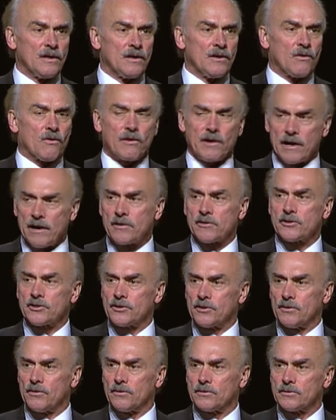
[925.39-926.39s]
or air
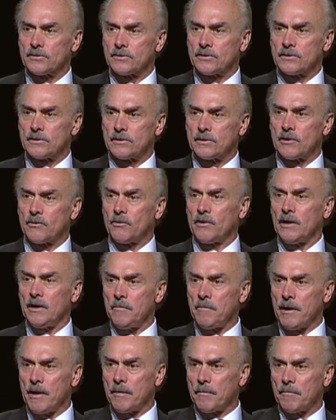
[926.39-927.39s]
shows, are really
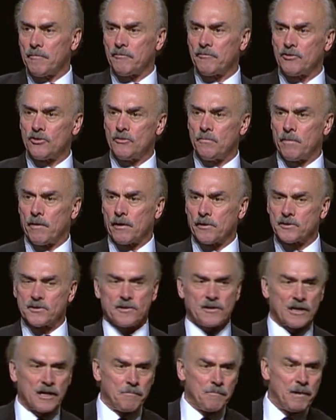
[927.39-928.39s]
made up of two parts.
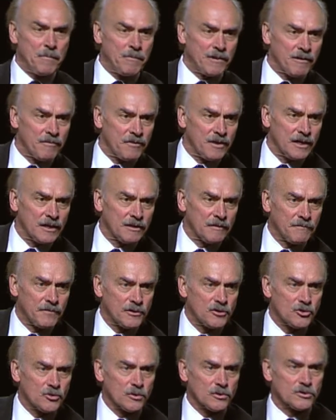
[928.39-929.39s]
The commitment of the
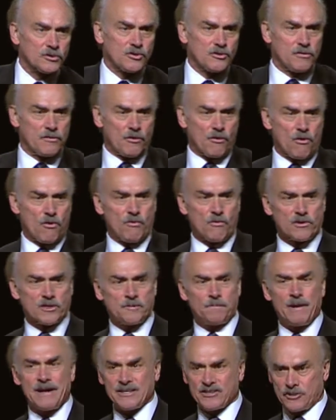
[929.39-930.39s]
individuals to their own
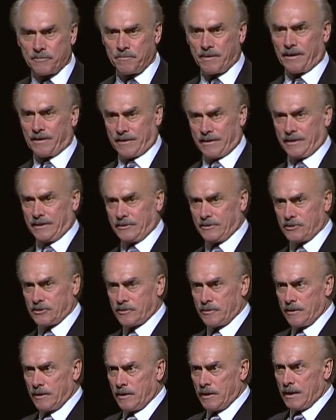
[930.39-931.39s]
responsibilities
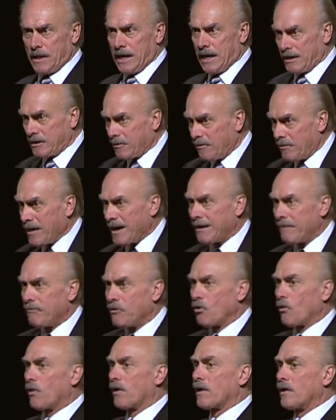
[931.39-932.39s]
and to that of
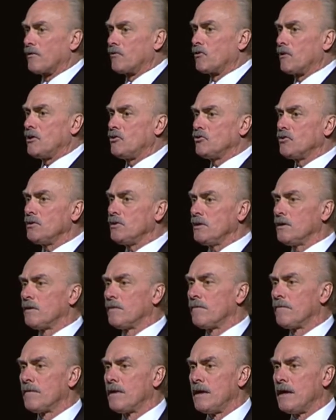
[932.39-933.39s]
the organization,
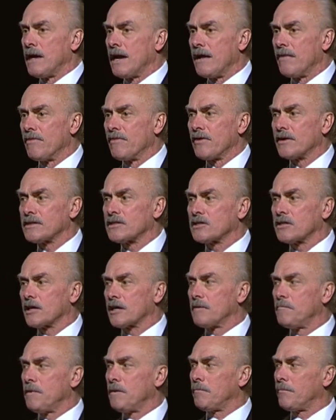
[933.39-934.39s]
and thus the
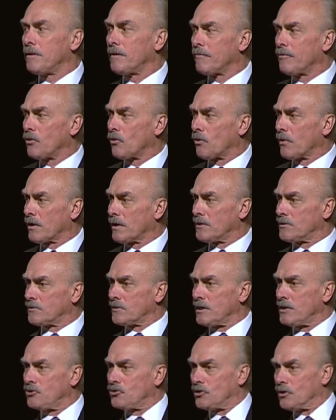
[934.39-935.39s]
commitment of the
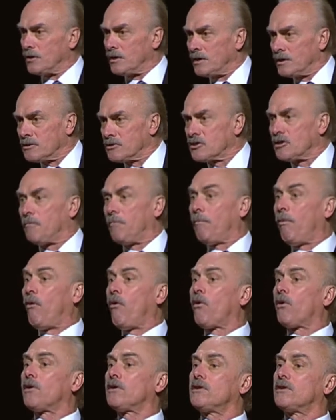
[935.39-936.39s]
organization in
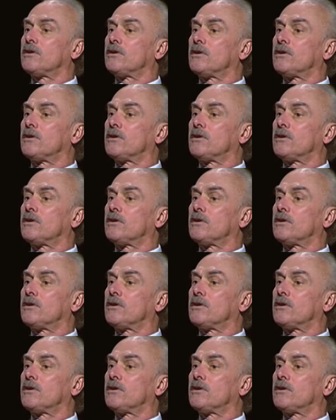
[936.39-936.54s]
support